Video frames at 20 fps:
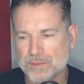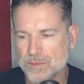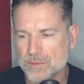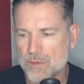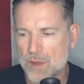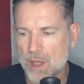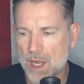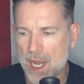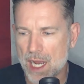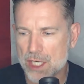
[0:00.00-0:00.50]

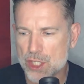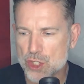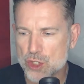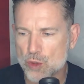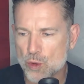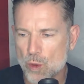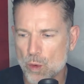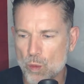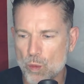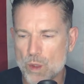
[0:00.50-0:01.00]
Not
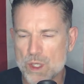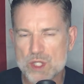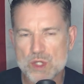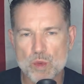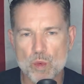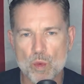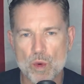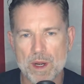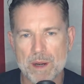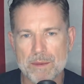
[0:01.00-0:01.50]
sure which
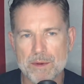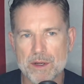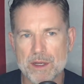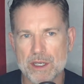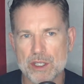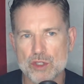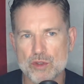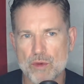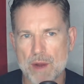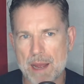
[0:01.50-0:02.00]
one I'm
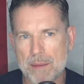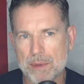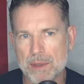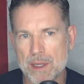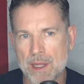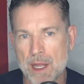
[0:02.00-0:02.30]
gonna drop,